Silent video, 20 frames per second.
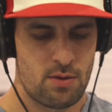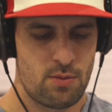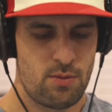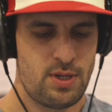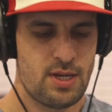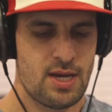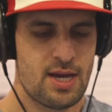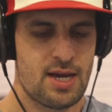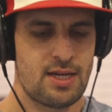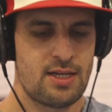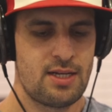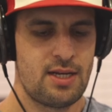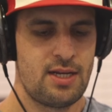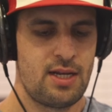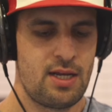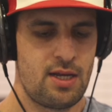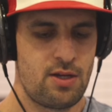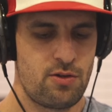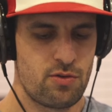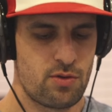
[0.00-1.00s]
We got
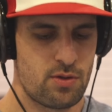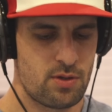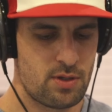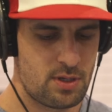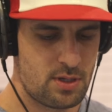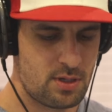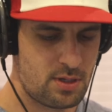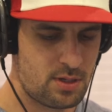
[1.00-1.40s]
an Angel.